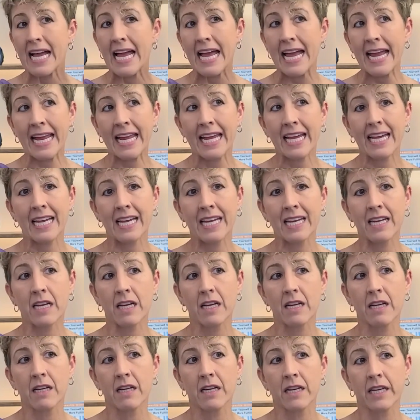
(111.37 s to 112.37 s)
and
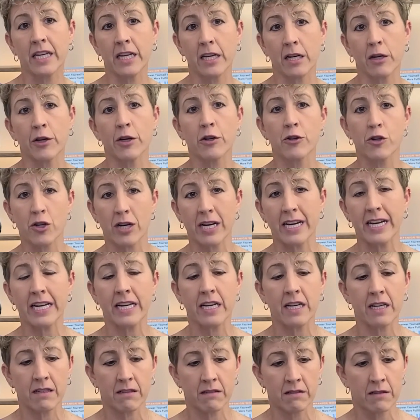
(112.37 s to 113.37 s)
you're trying
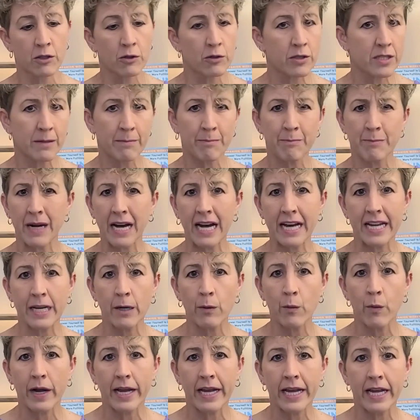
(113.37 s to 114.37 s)
to lose some
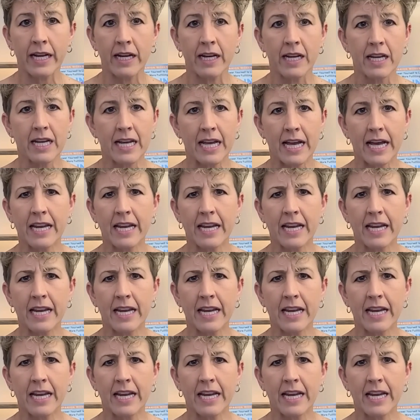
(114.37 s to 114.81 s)
body weight,